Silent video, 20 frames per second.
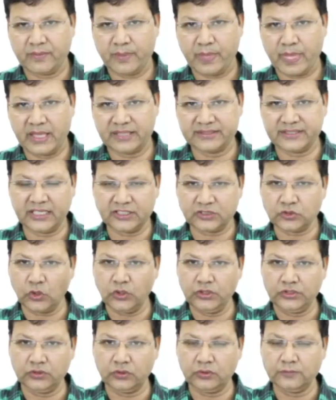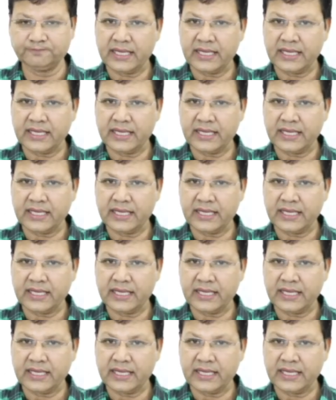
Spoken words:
As I told you,